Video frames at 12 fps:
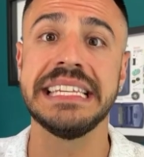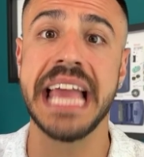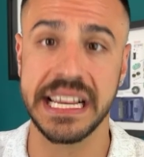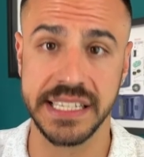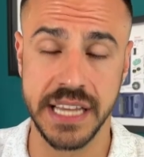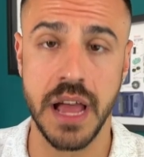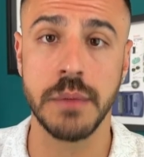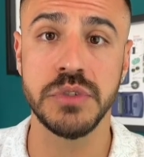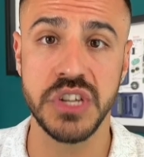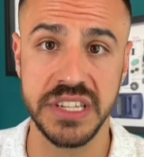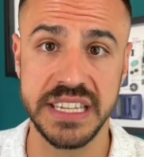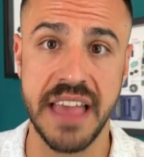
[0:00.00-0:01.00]
Dexcom
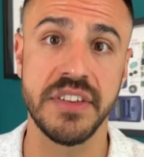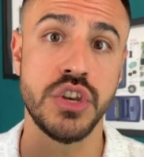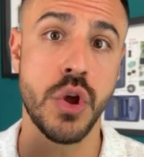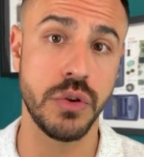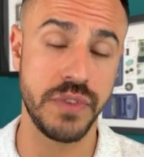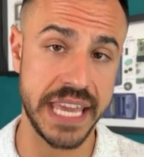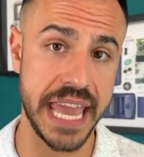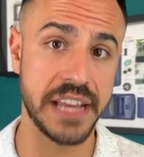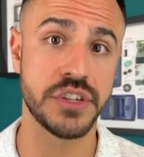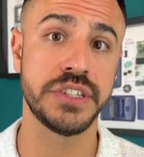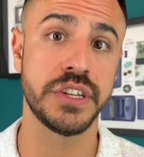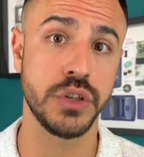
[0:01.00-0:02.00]
G7
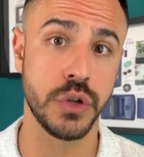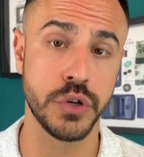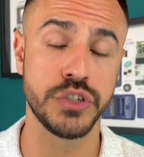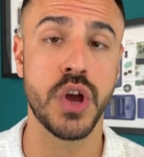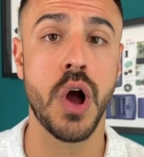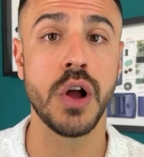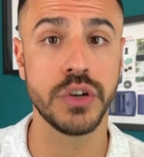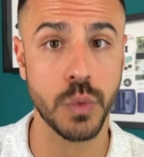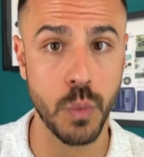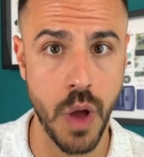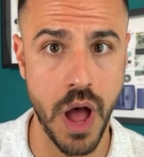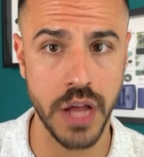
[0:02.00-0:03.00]
notifications and alerts on
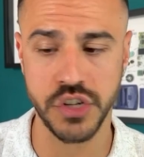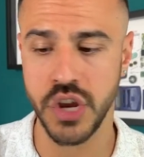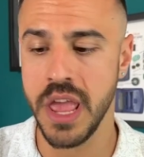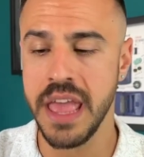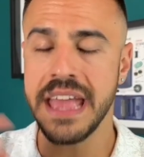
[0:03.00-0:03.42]
your watch.